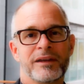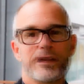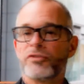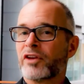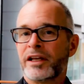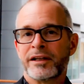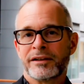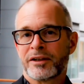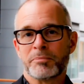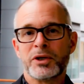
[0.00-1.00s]
We've
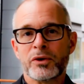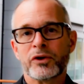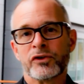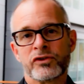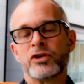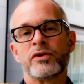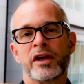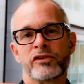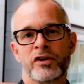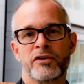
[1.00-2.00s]
seen computers do
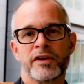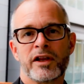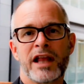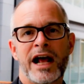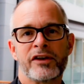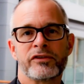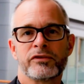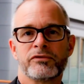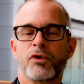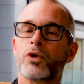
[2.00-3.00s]
this over the
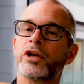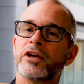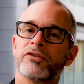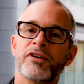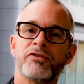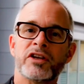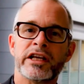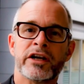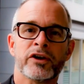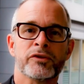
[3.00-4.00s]
last 40 or 50
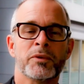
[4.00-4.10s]
years,